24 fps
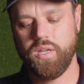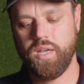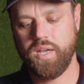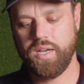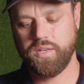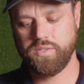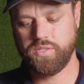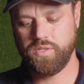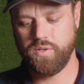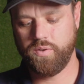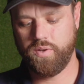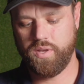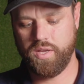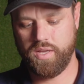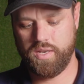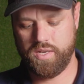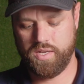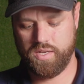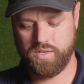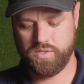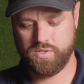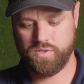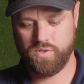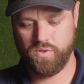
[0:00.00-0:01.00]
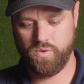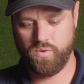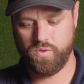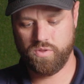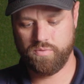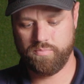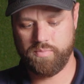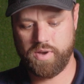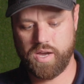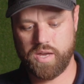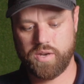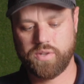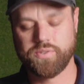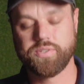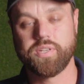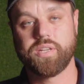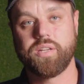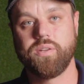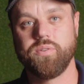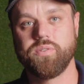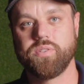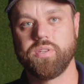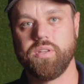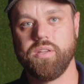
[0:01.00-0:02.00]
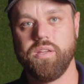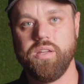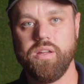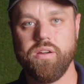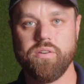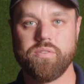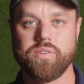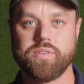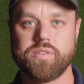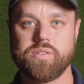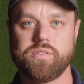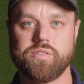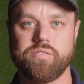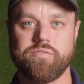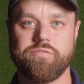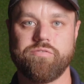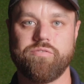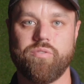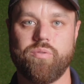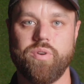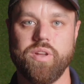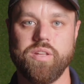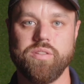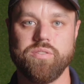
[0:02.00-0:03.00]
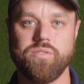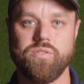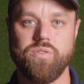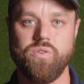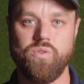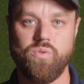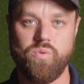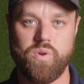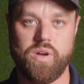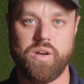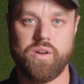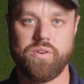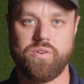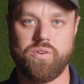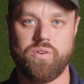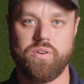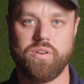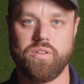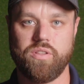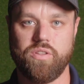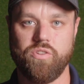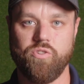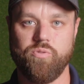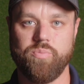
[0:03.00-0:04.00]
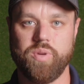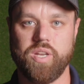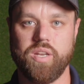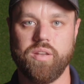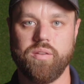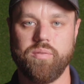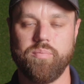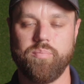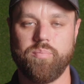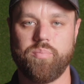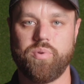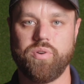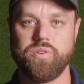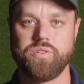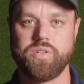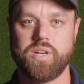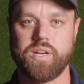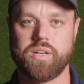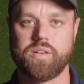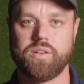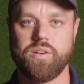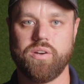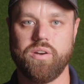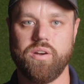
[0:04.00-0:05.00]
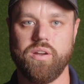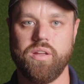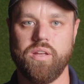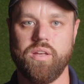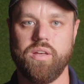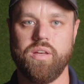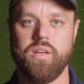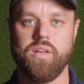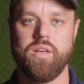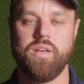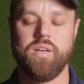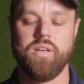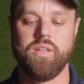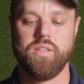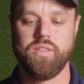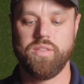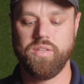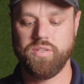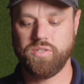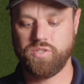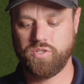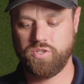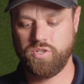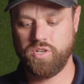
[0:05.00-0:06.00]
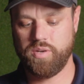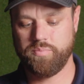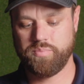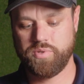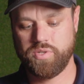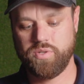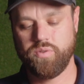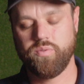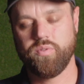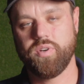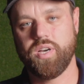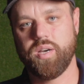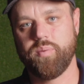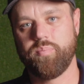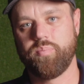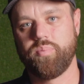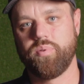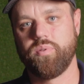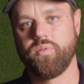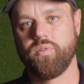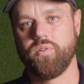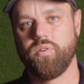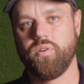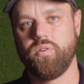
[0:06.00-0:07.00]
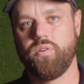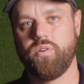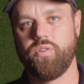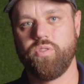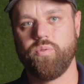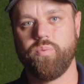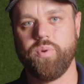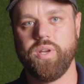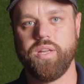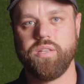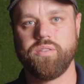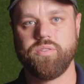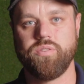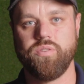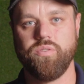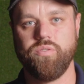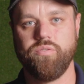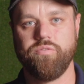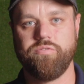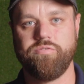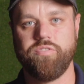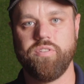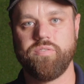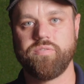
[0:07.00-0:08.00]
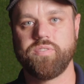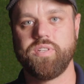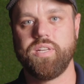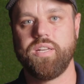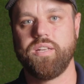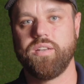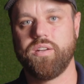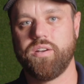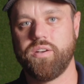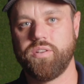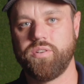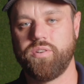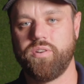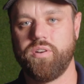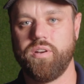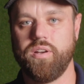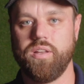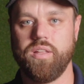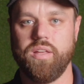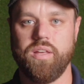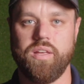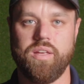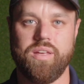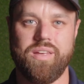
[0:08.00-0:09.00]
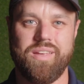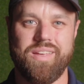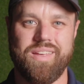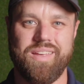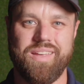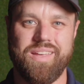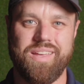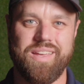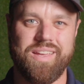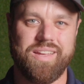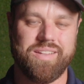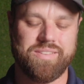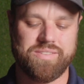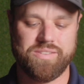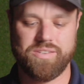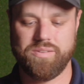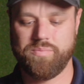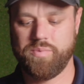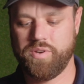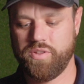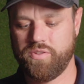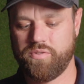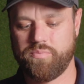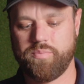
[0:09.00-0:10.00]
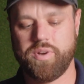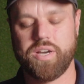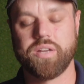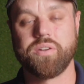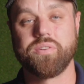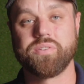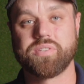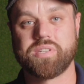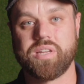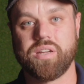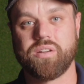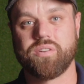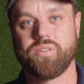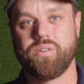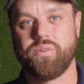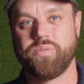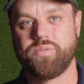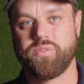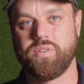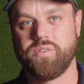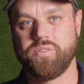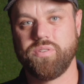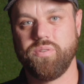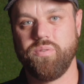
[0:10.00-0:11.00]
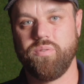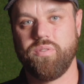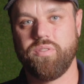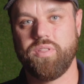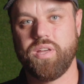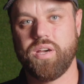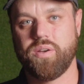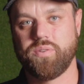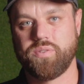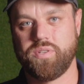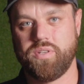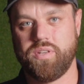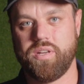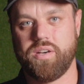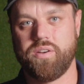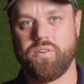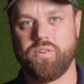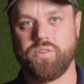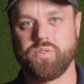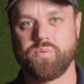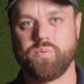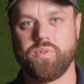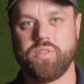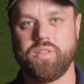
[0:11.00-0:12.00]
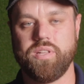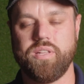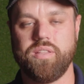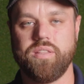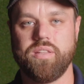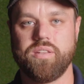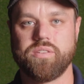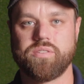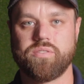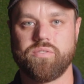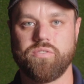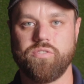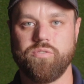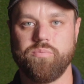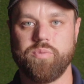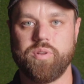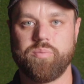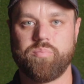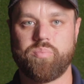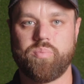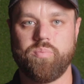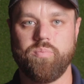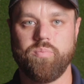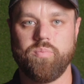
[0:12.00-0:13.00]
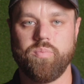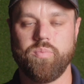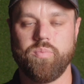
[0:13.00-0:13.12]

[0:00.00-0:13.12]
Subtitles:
As you get into the models like you see here, this is a 4200 lumen projector. This jumps you up all the way to $1,500, and some other models get close to $2,000 within this lumen